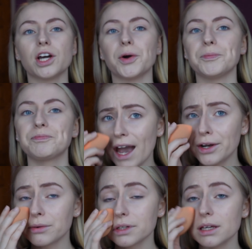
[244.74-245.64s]
so I
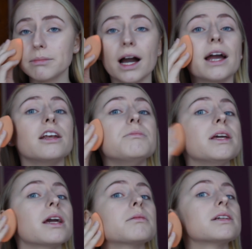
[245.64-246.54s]
don't really mind
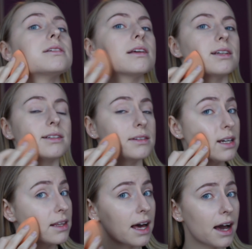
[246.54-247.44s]
being able to
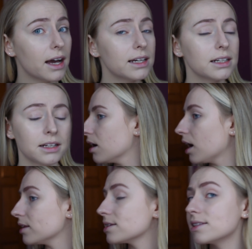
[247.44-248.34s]
see that.
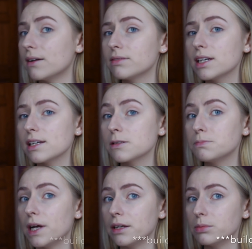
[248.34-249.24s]
And this definitely is
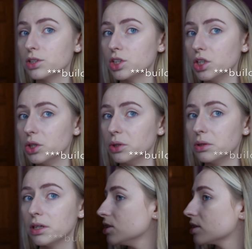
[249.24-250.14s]
blendable
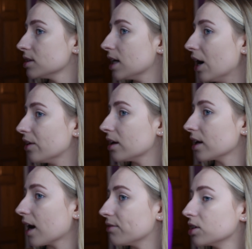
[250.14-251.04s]
too. You can tell that
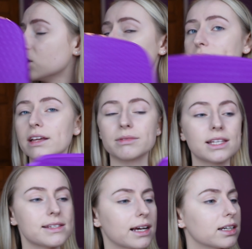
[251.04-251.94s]
like after going in with
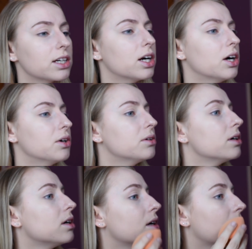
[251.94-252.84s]
the second
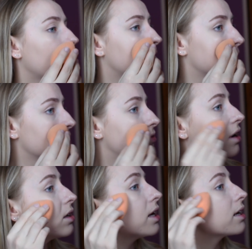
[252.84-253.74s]
coat, I do
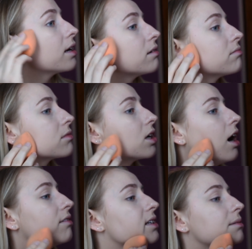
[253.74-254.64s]
feel like it
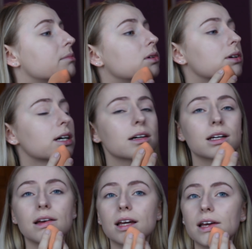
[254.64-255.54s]
covered more,